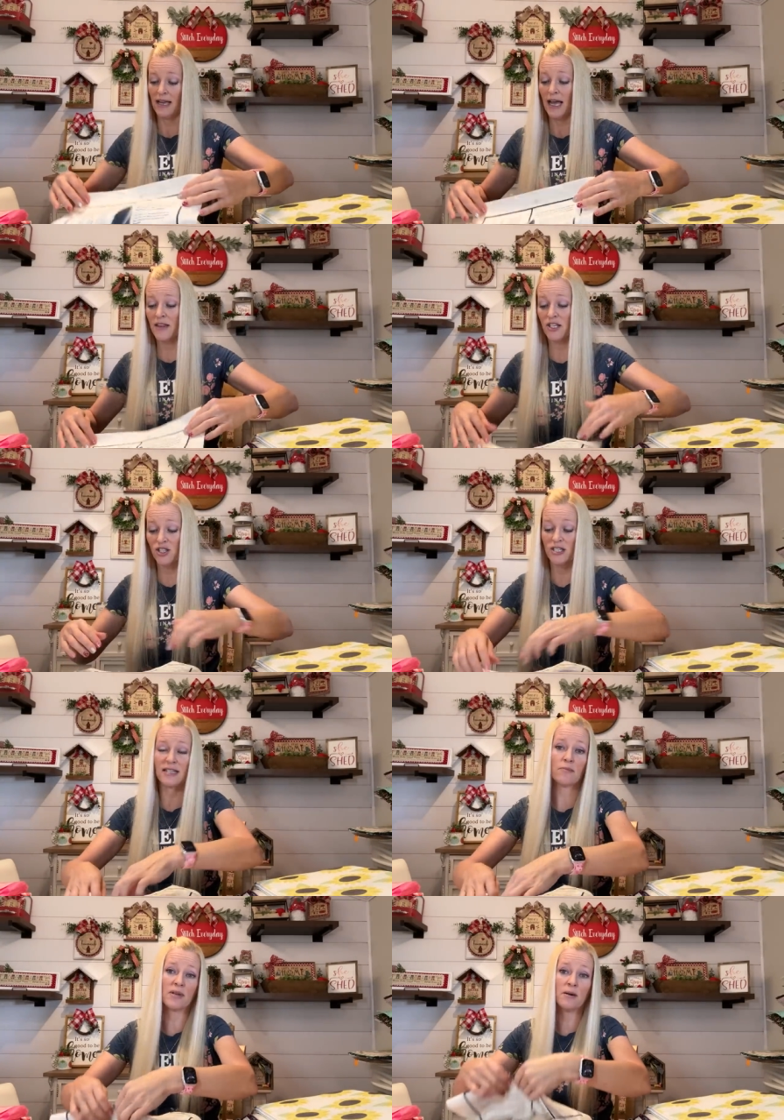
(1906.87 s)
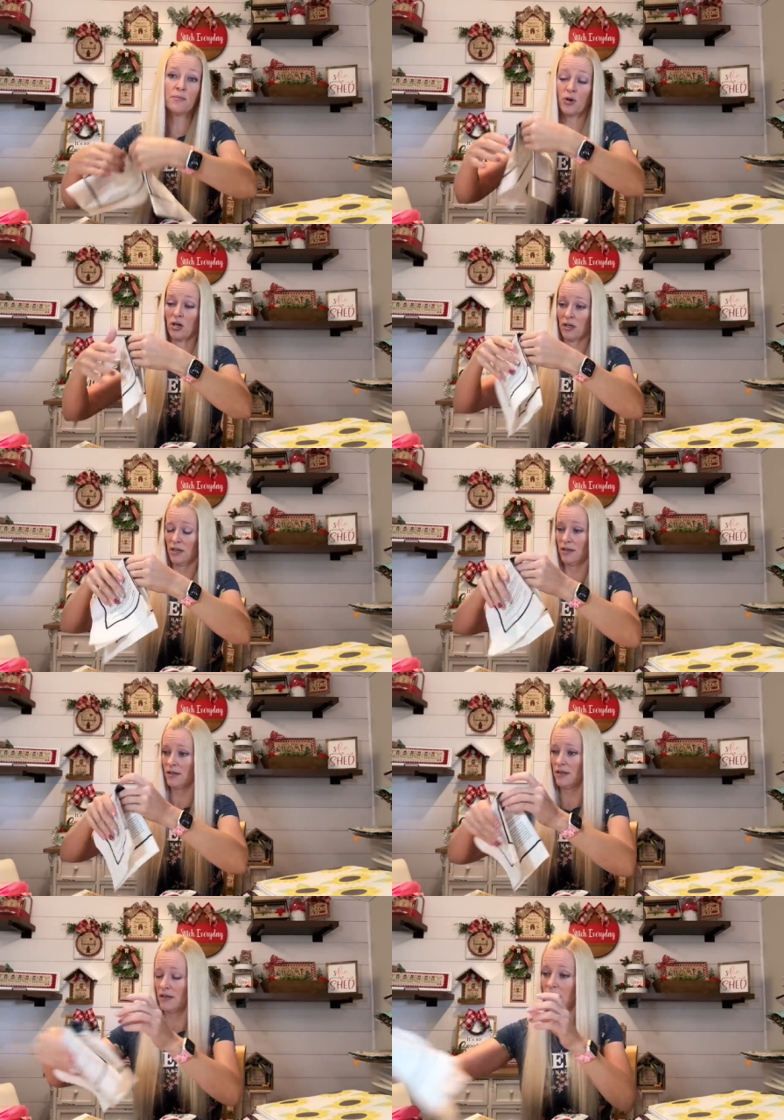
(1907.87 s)
And then she sent me a book
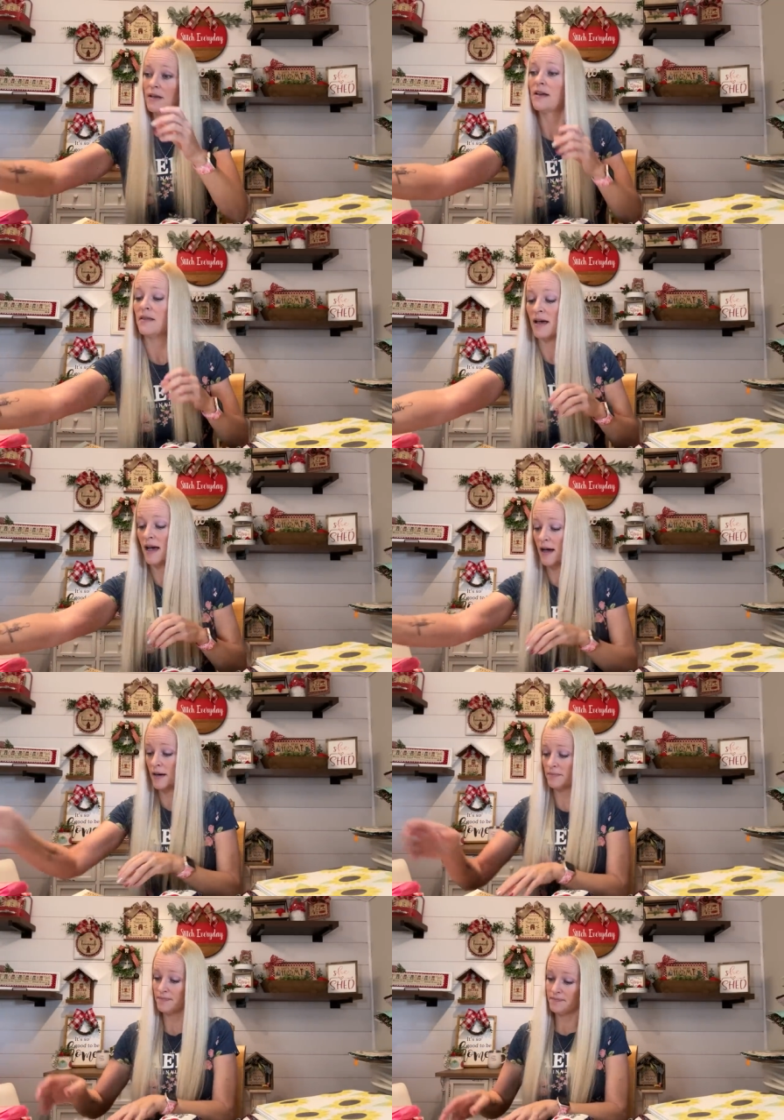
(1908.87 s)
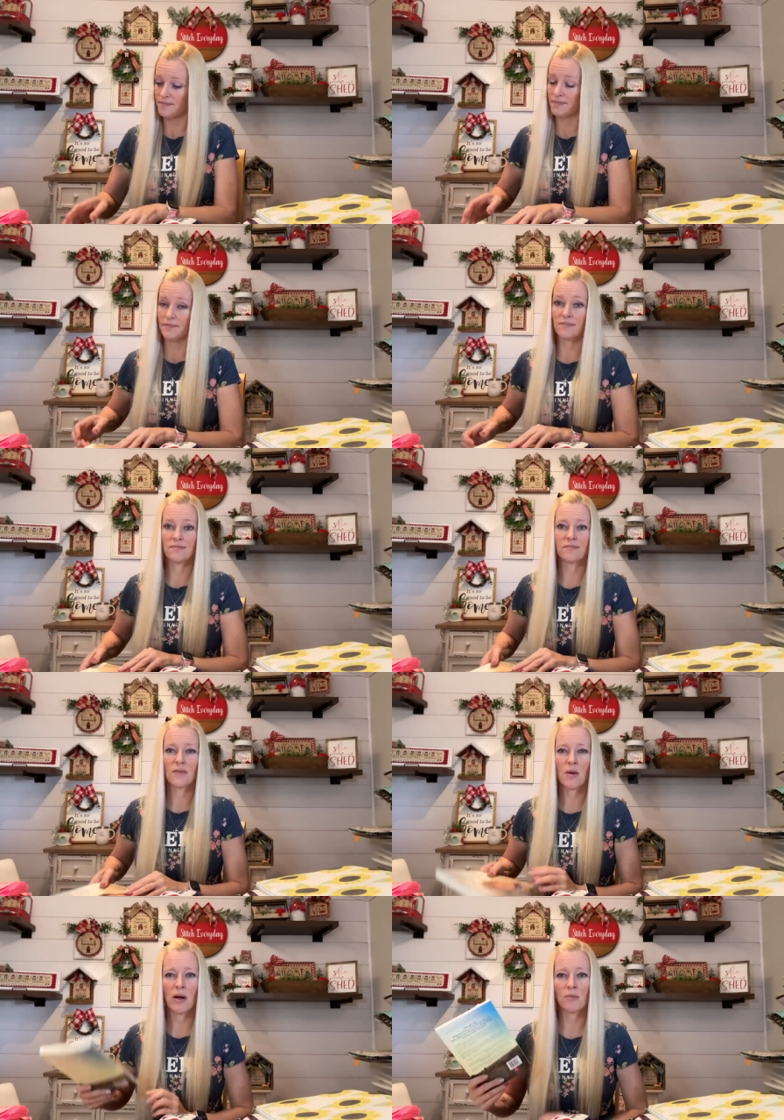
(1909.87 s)
that um,
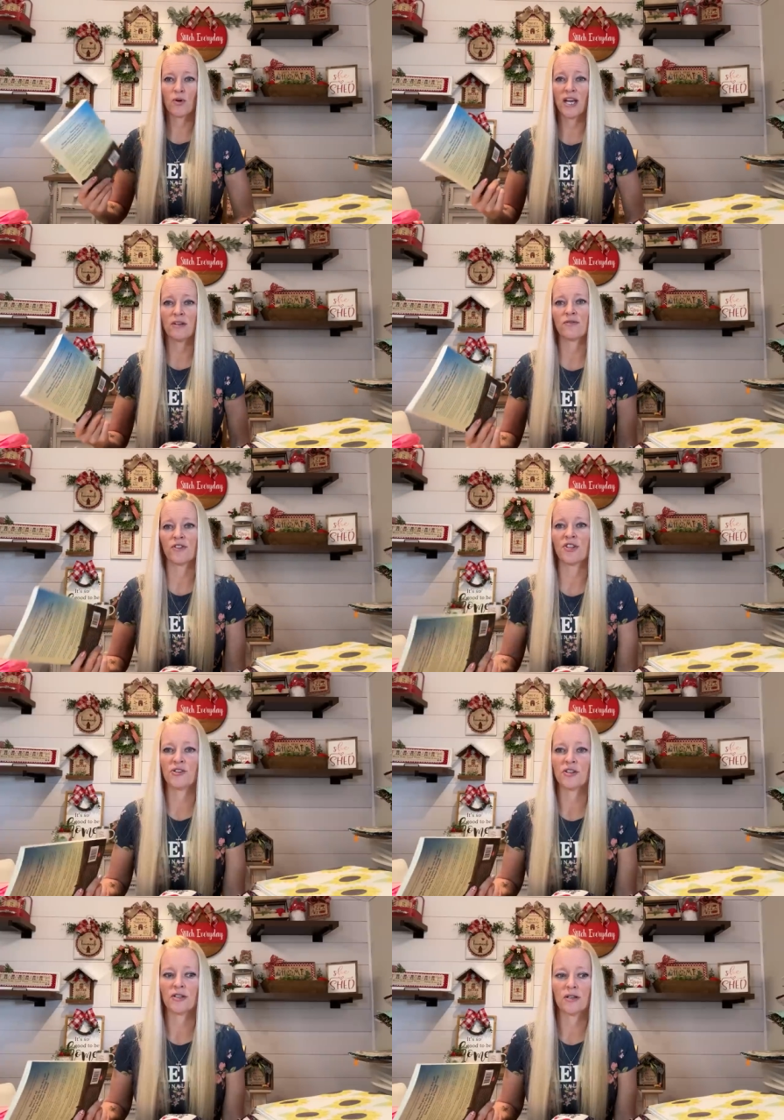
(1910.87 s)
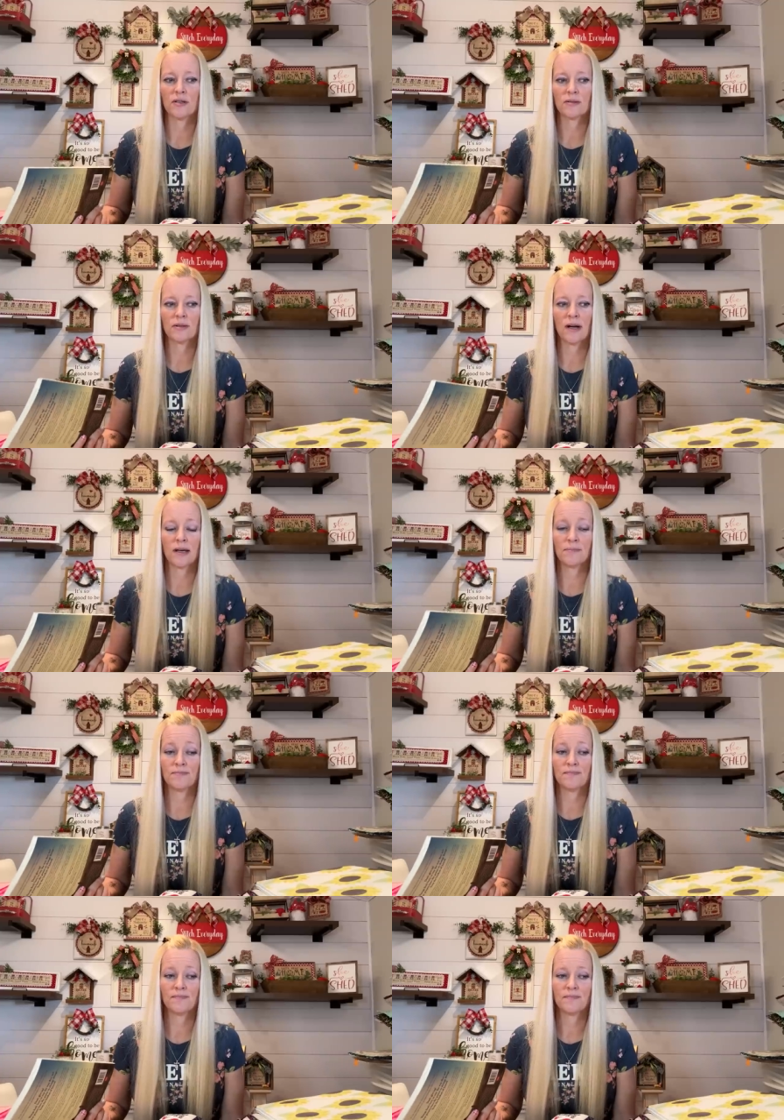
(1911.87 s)
about praying for your
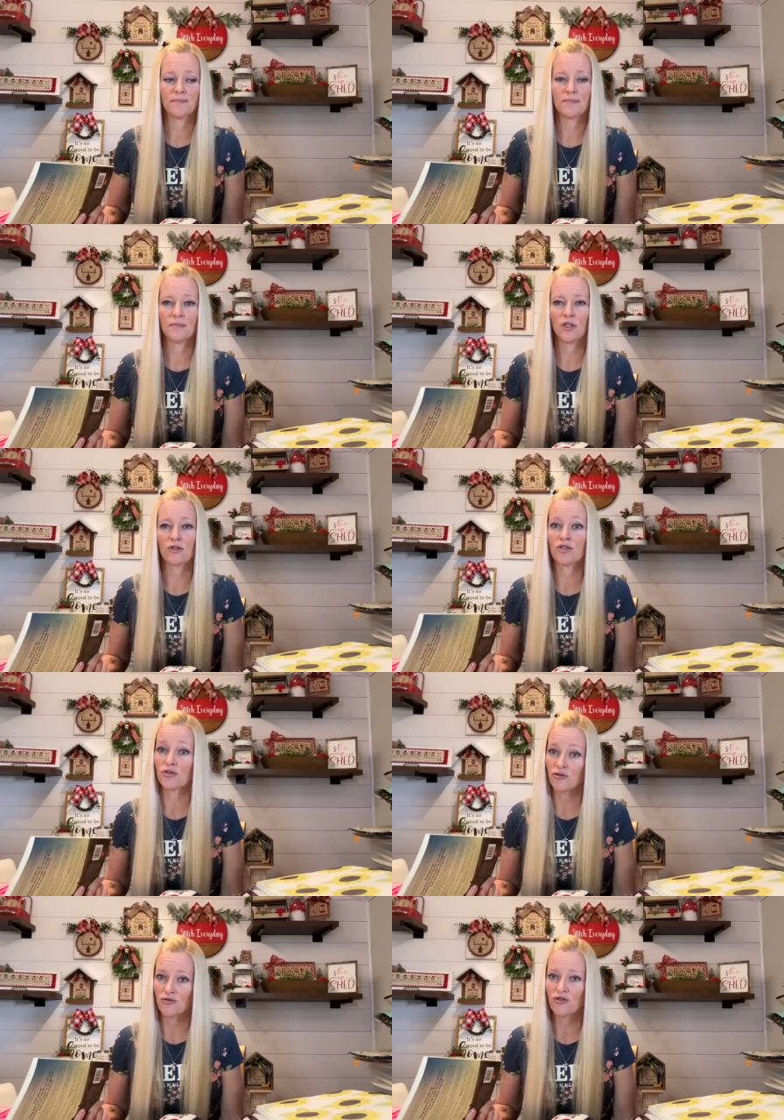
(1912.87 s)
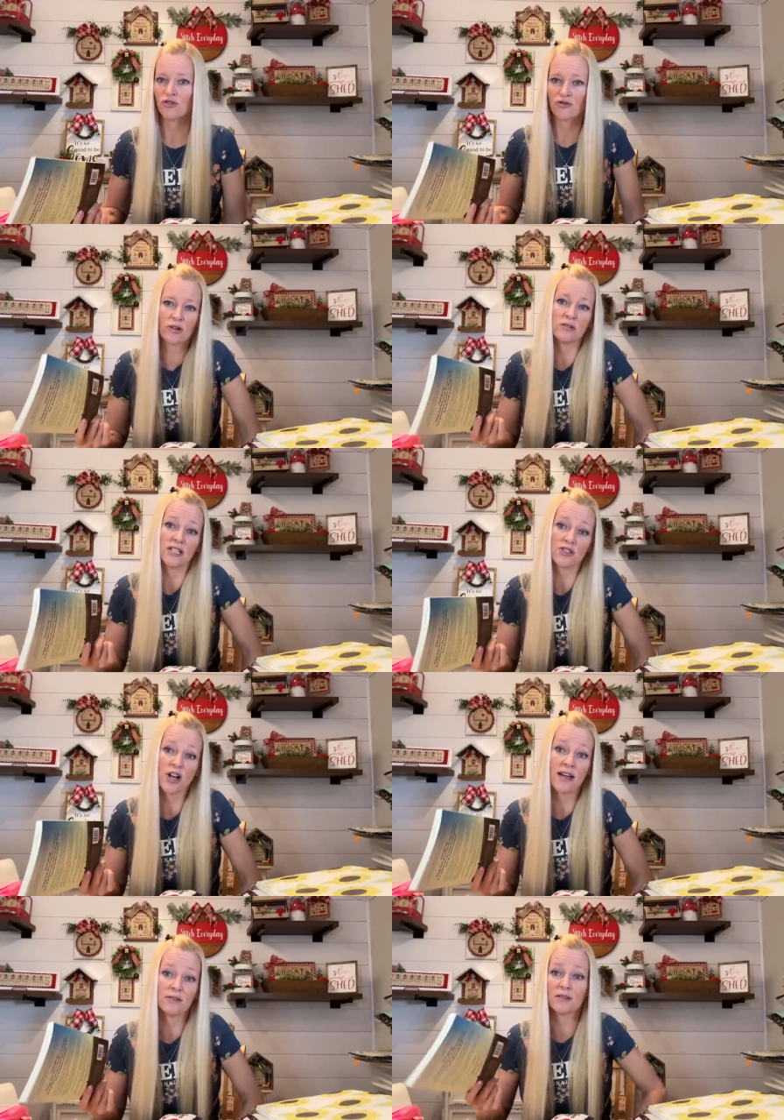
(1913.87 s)
um, your struggling
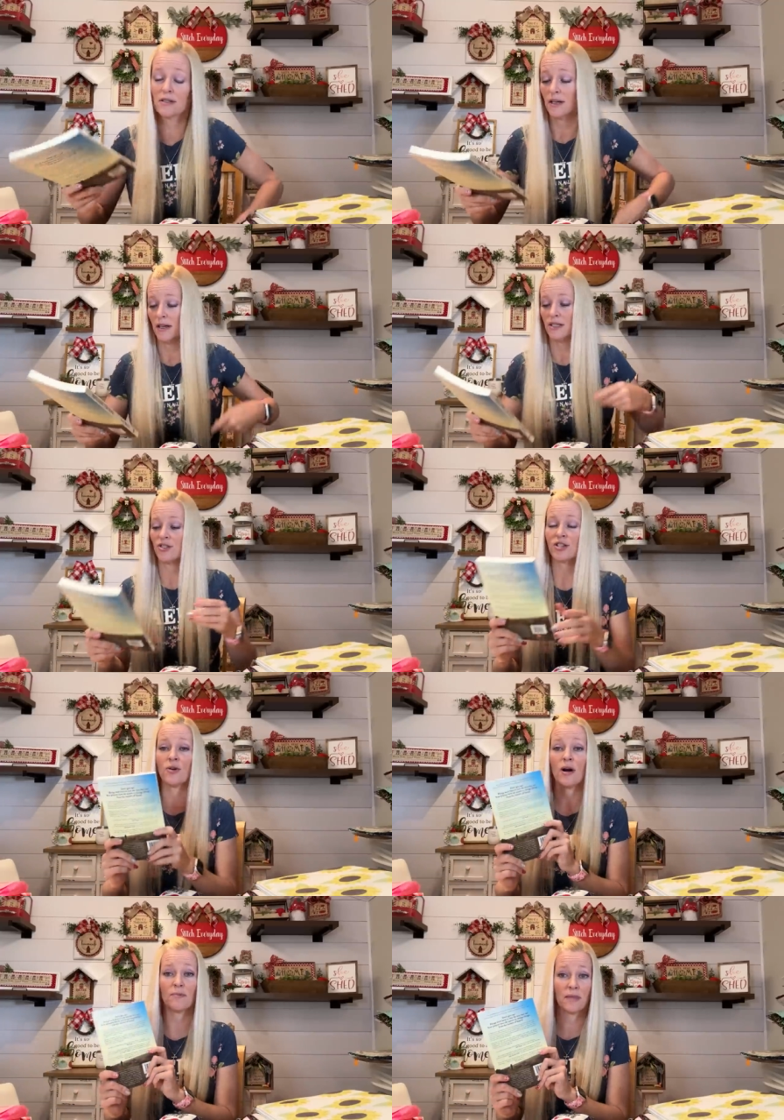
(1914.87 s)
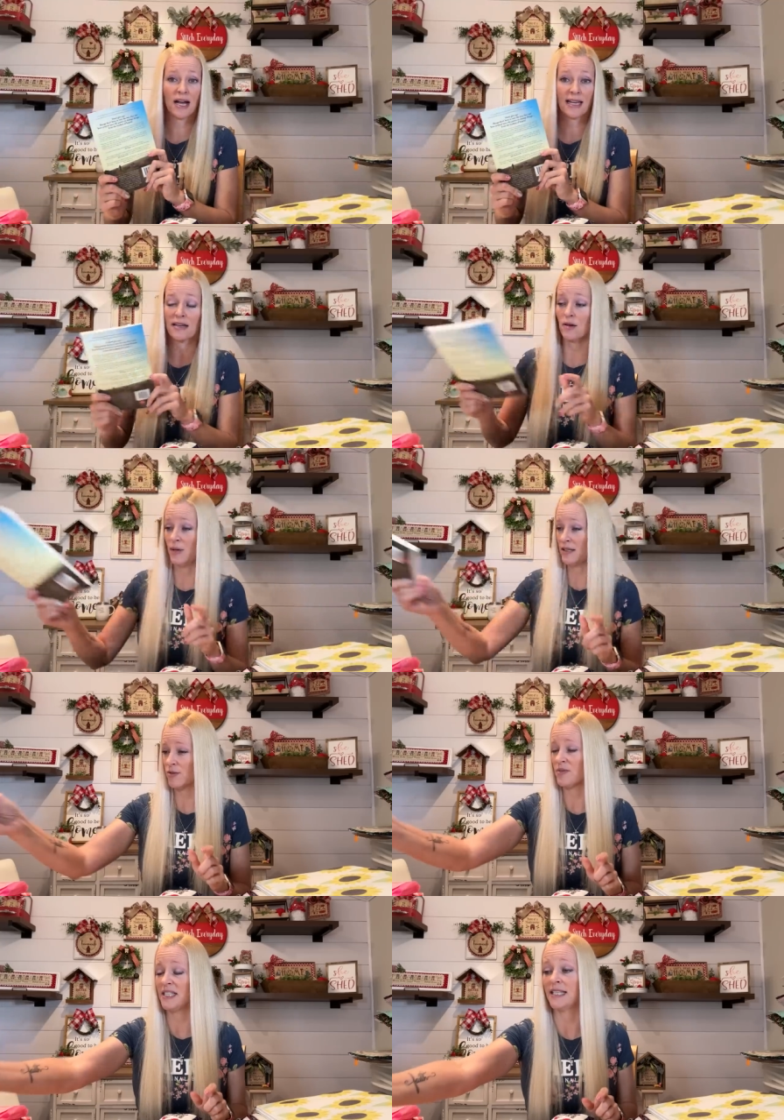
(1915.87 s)
child. So um, I cannot wait to
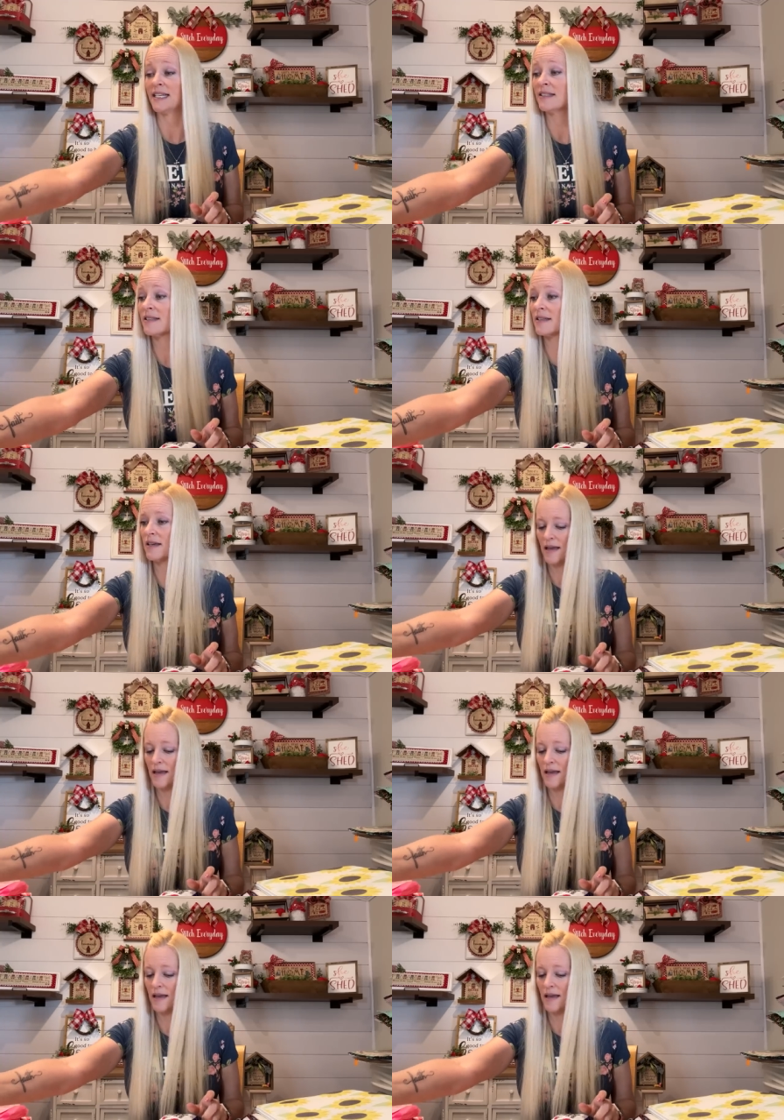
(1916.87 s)
read this.